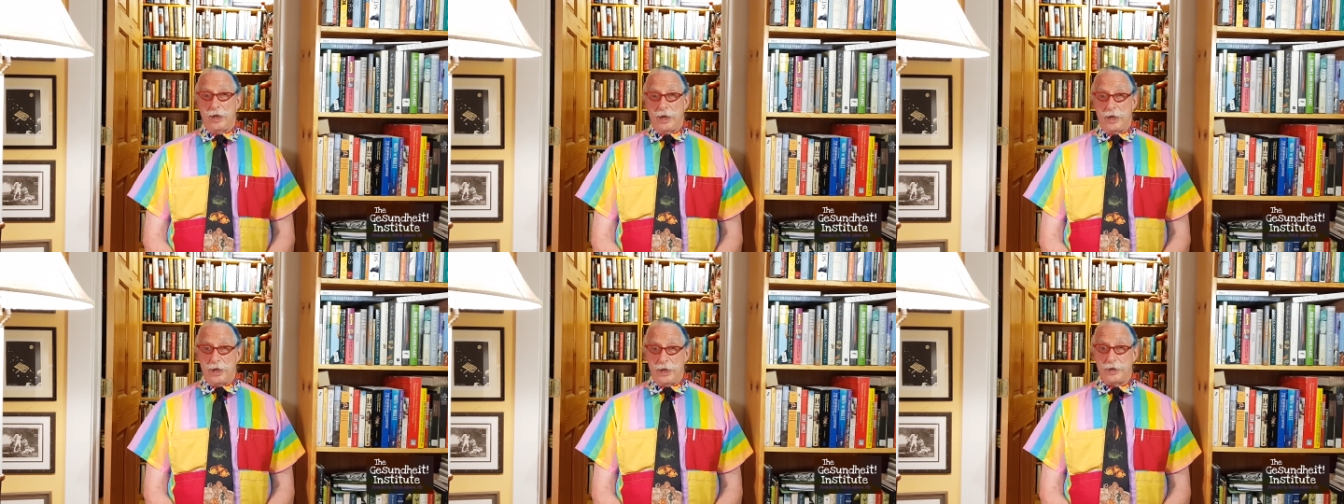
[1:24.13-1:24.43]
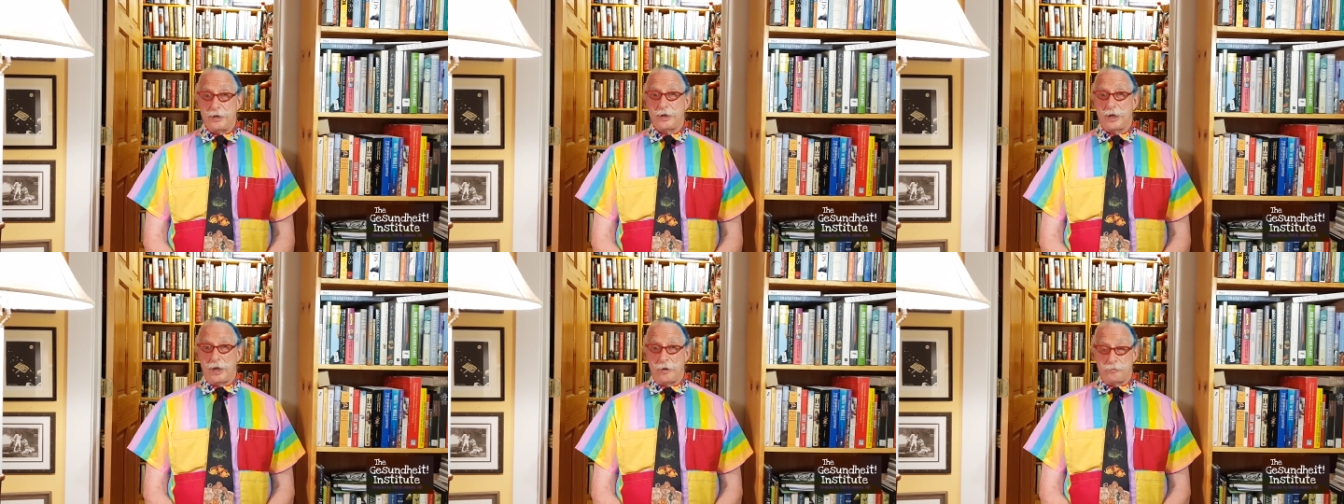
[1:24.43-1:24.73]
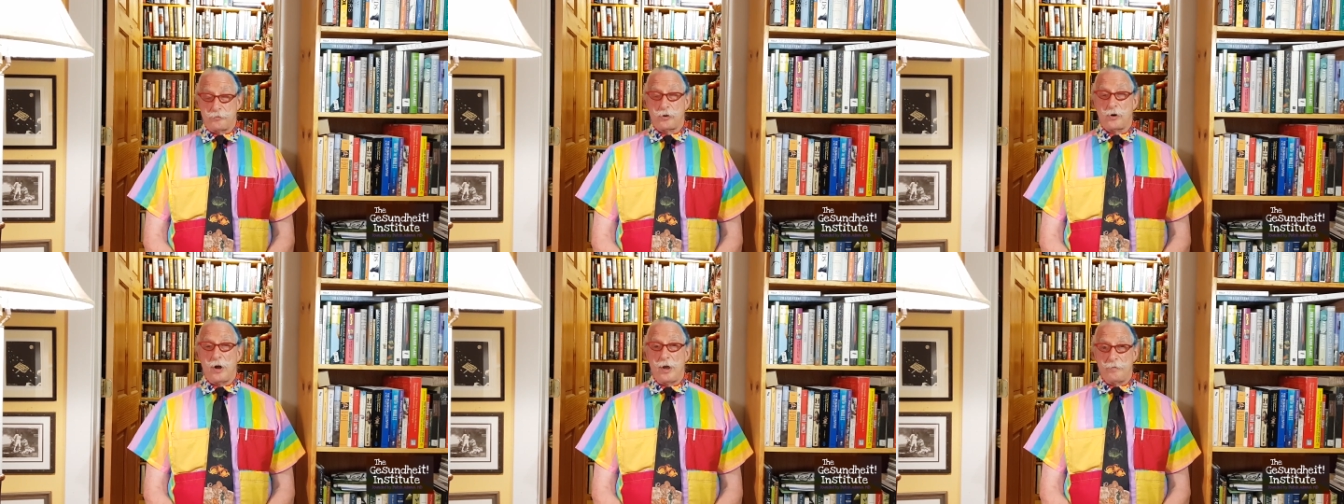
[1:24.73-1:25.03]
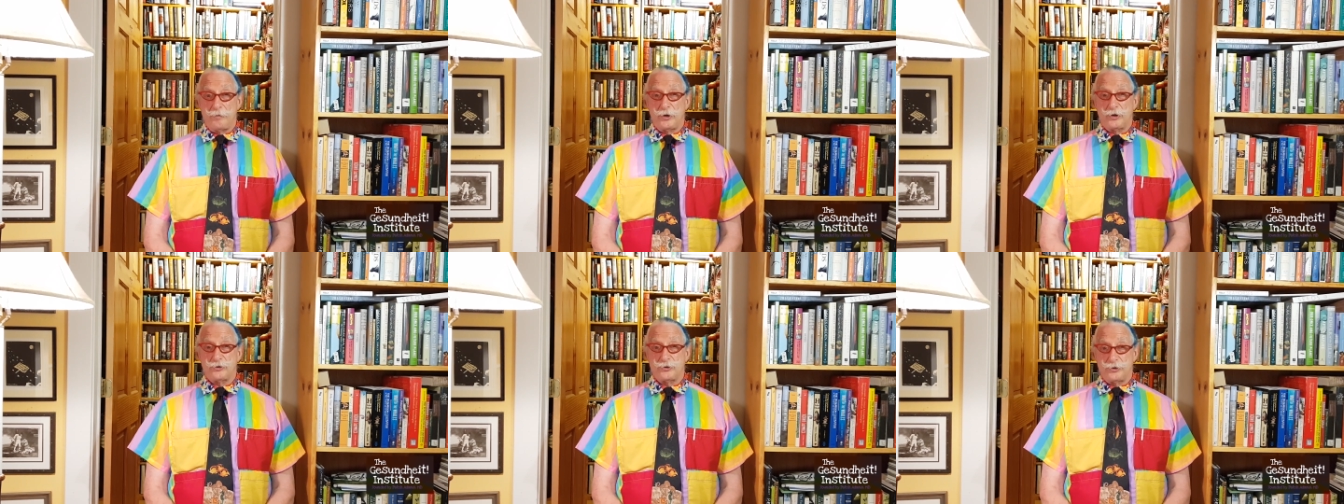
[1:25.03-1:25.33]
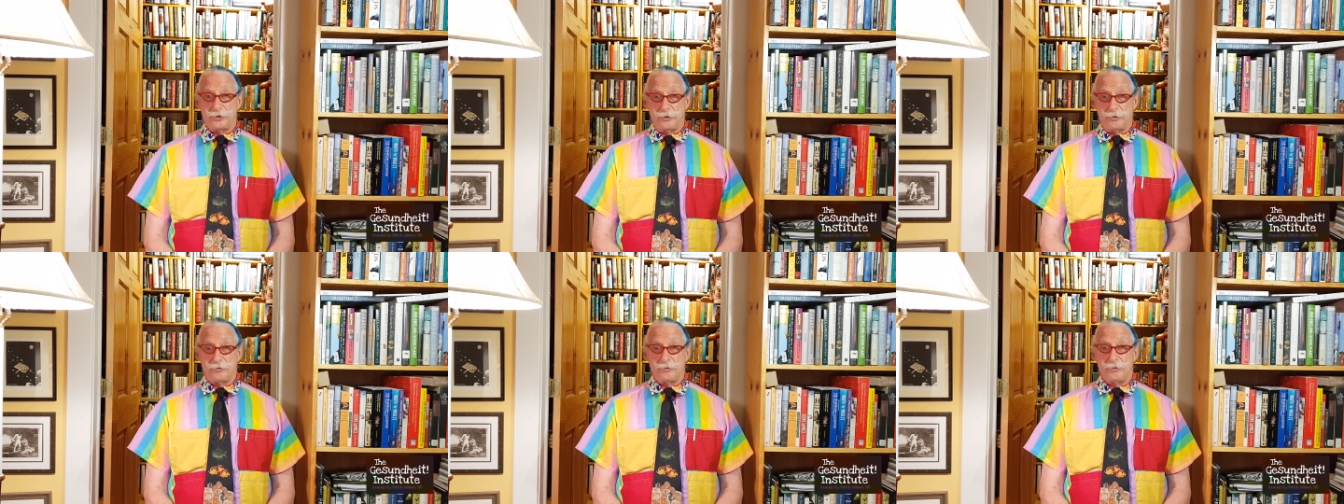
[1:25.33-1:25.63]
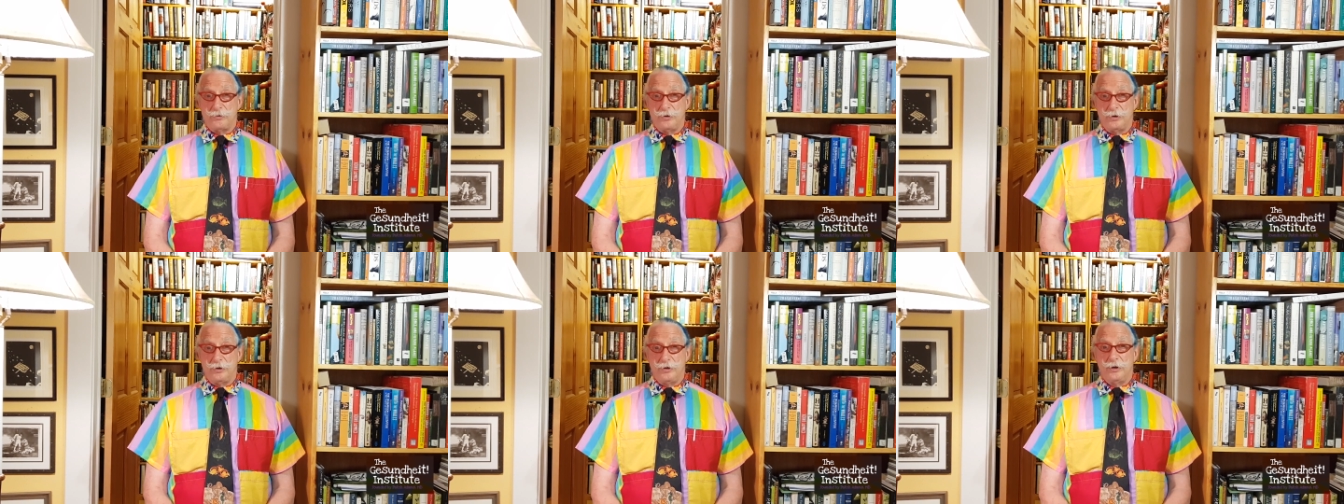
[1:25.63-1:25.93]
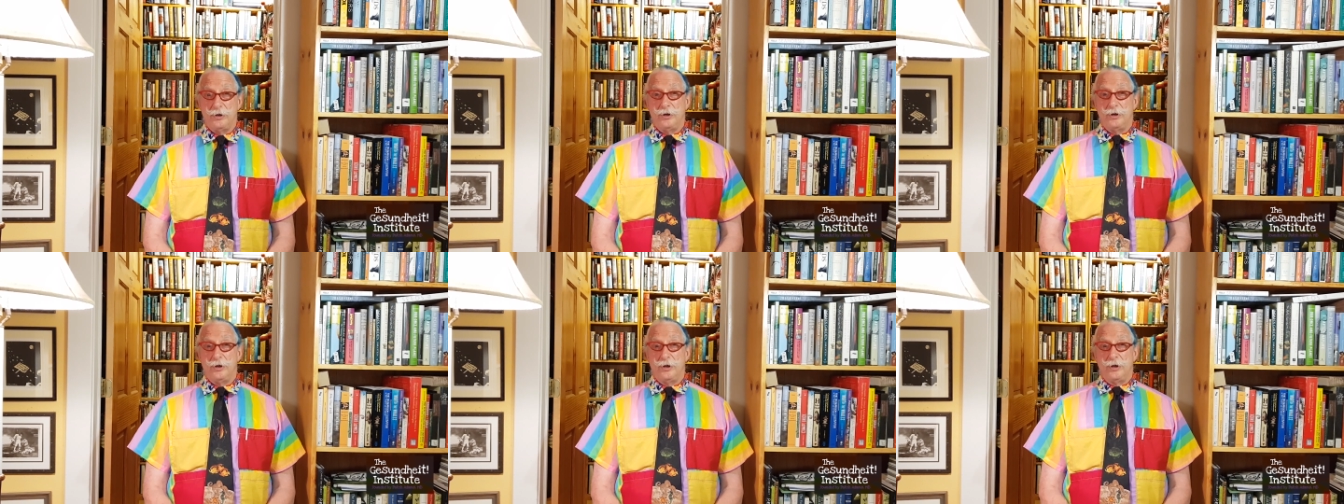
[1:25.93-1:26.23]
And I promise you,
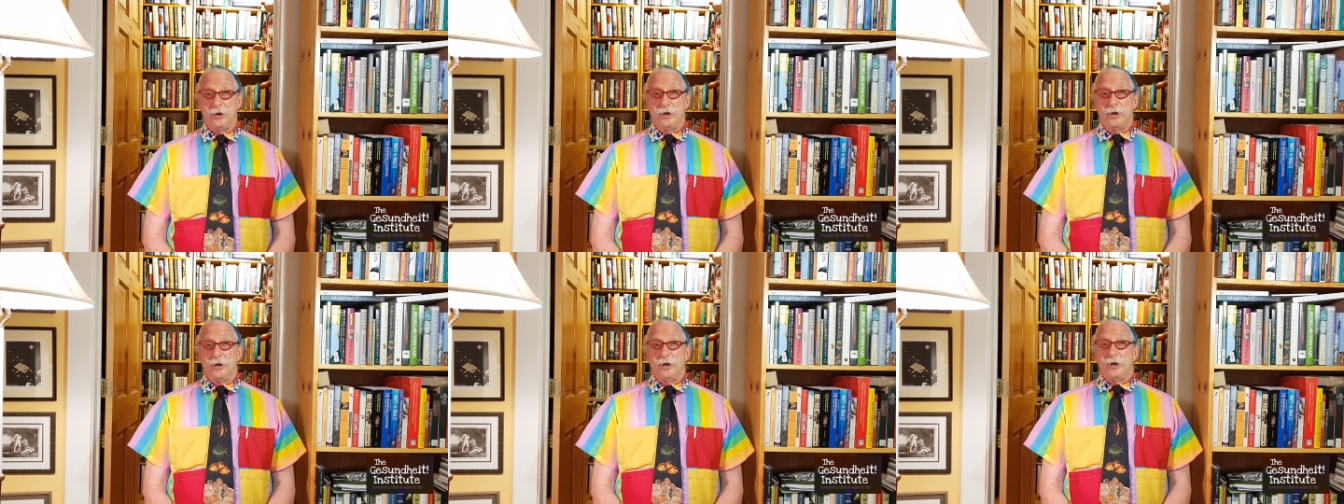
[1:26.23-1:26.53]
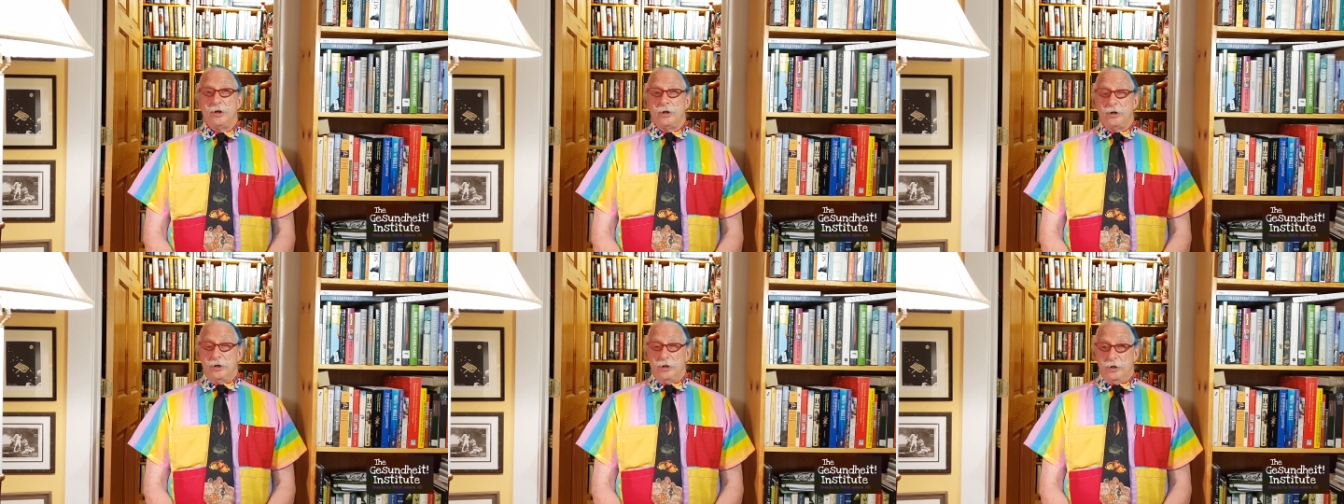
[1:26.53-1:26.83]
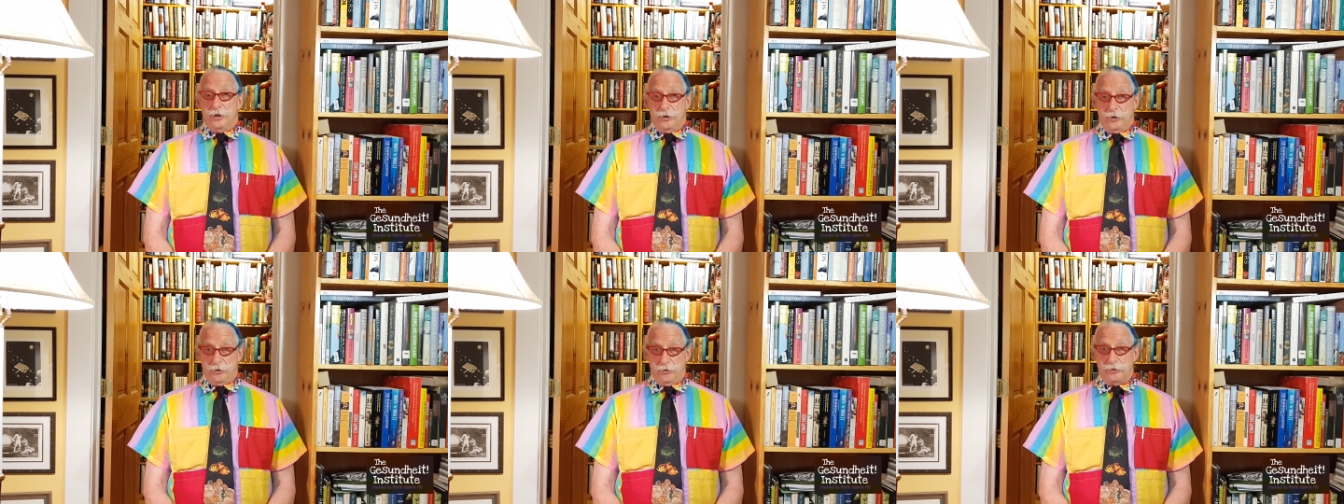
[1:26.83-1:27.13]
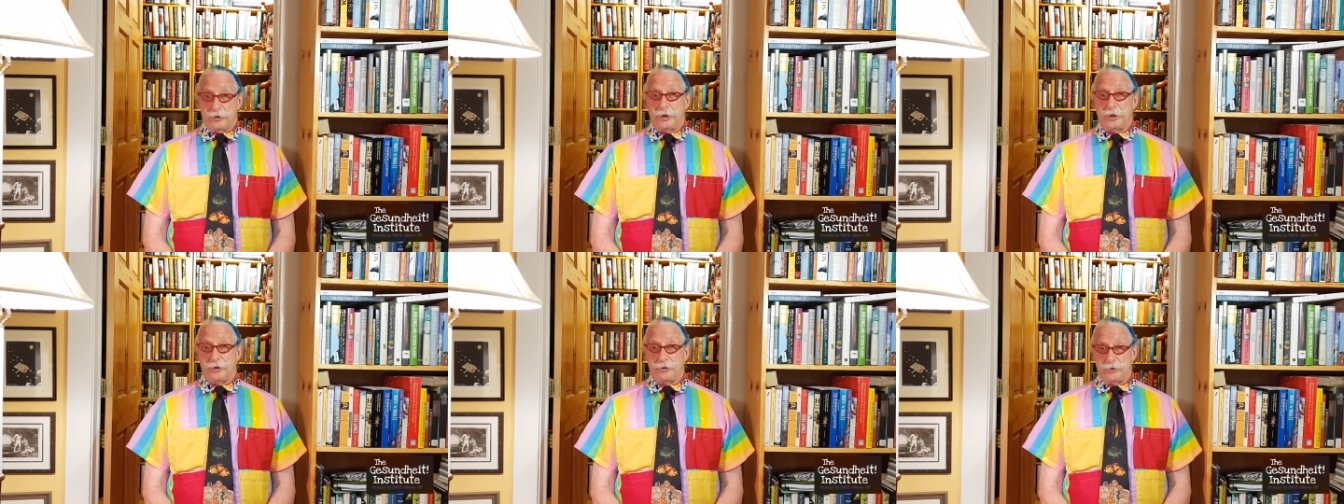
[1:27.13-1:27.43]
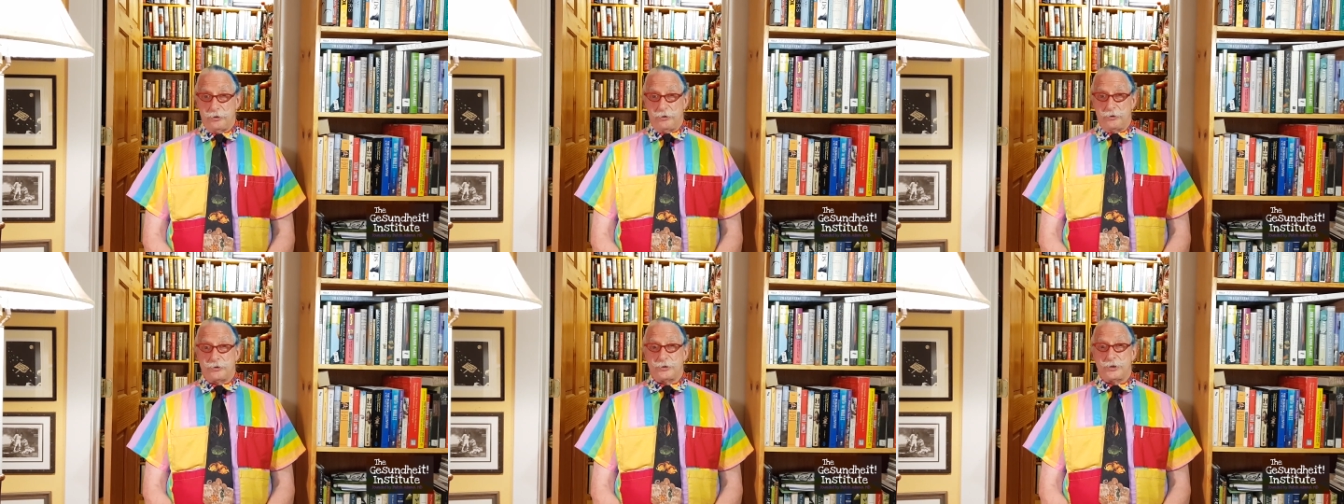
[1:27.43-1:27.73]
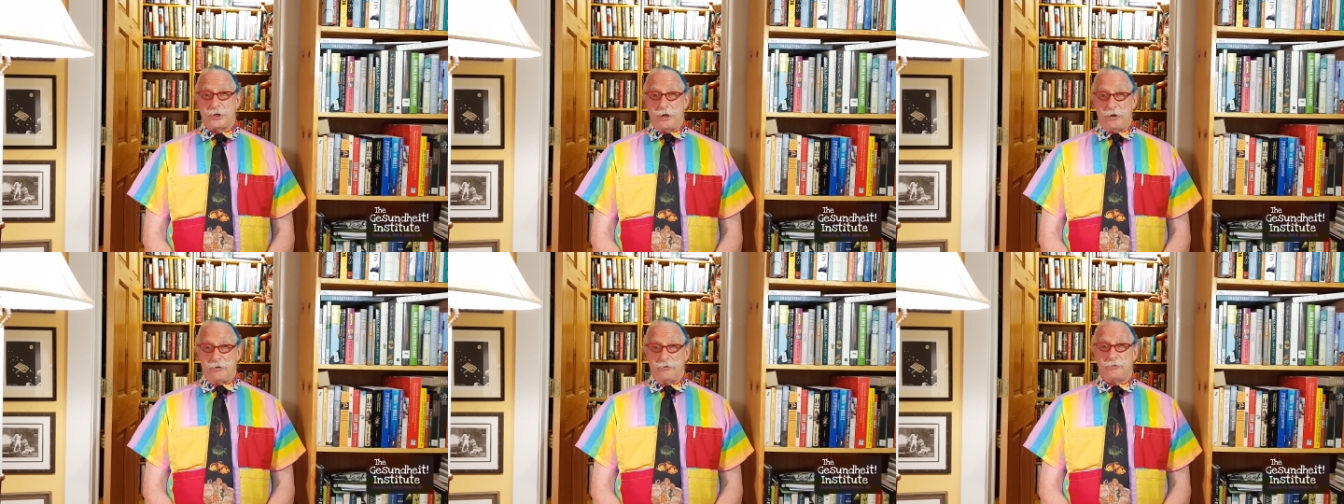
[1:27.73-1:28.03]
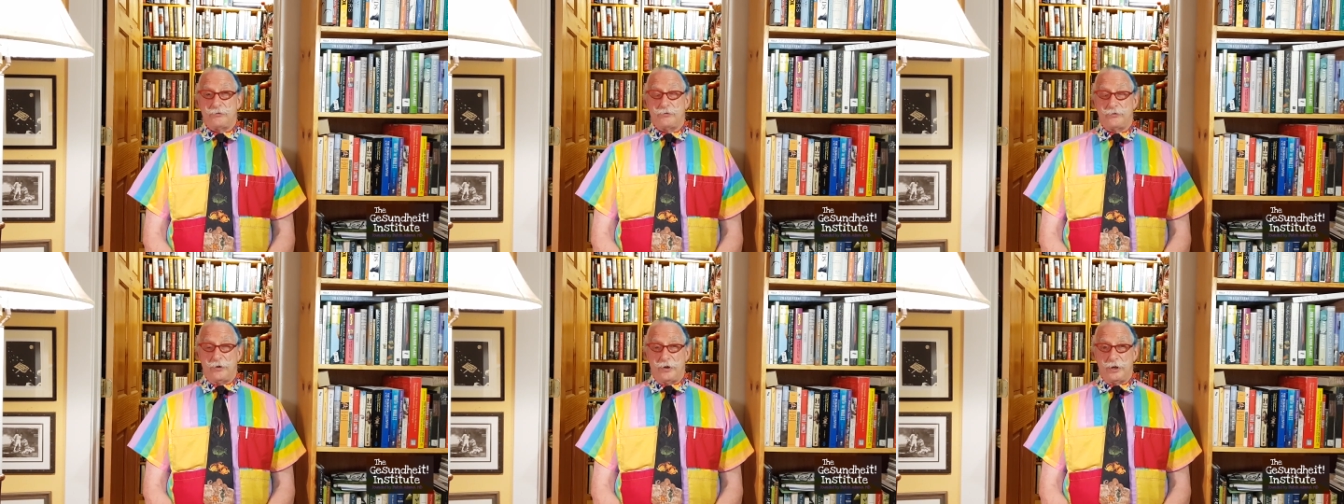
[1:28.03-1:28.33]
you kill
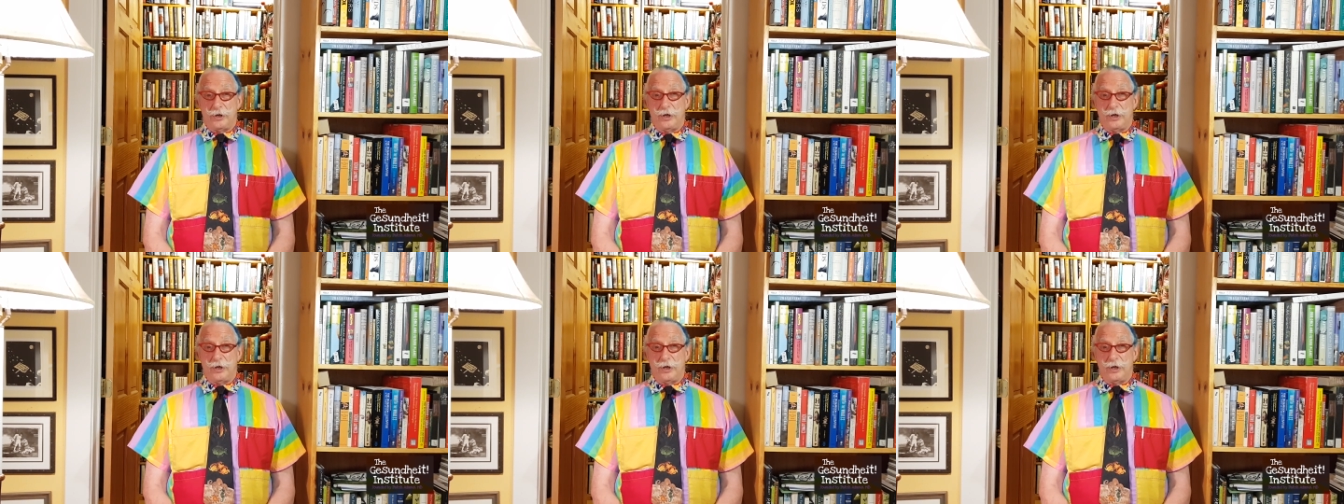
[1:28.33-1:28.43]
yourself